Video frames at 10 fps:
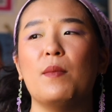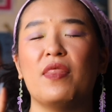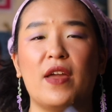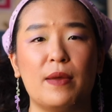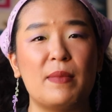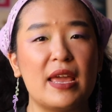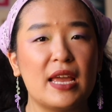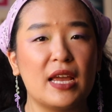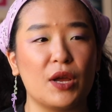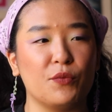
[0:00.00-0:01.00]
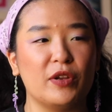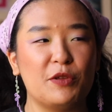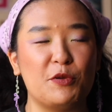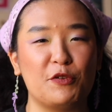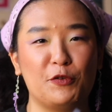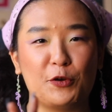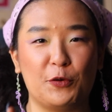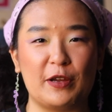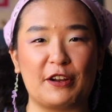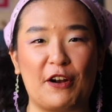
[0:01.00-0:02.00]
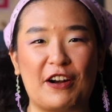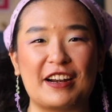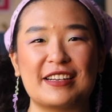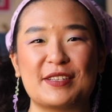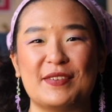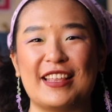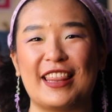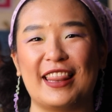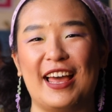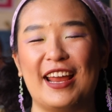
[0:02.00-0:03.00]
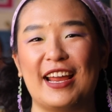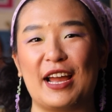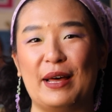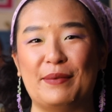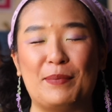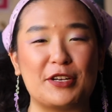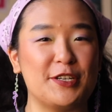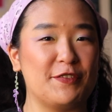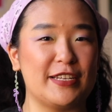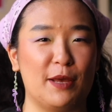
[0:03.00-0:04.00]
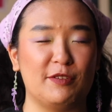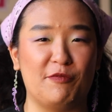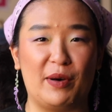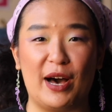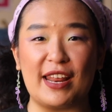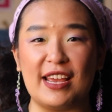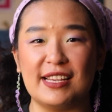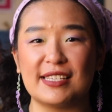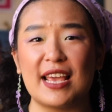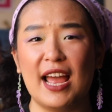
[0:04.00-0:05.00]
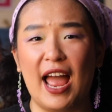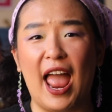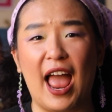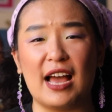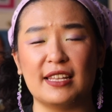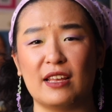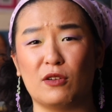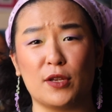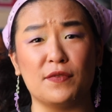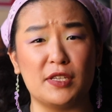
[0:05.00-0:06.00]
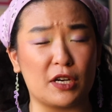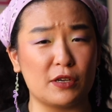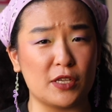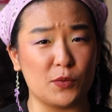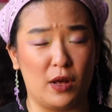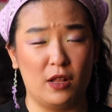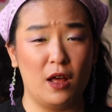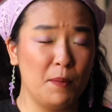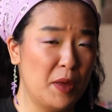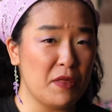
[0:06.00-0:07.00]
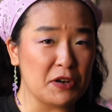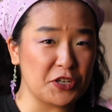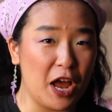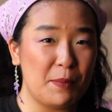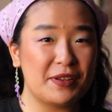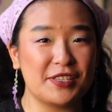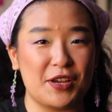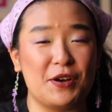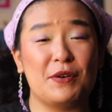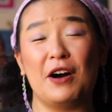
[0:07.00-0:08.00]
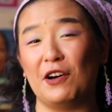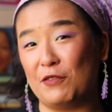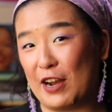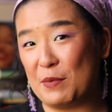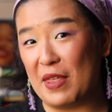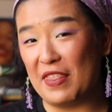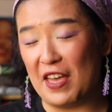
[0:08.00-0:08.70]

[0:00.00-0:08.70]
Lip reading: They make really beautiful queer art with like a bunch of different types of bodies, and they also have stickers as well up on their shop, so recommend